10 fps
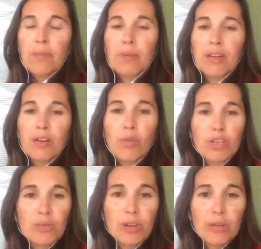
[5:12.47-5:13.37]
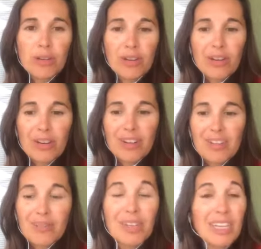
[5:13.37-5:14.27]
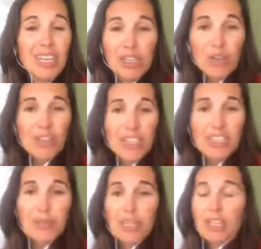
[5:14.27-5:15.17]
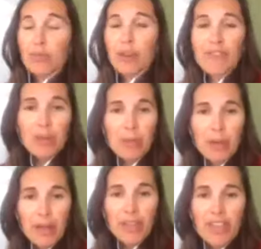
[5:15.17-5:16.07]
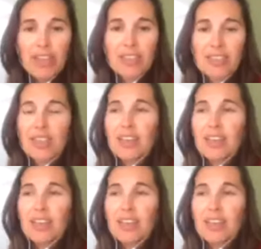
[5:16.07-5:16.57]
But of course, our, our, we could get nervous. We can get revved up about things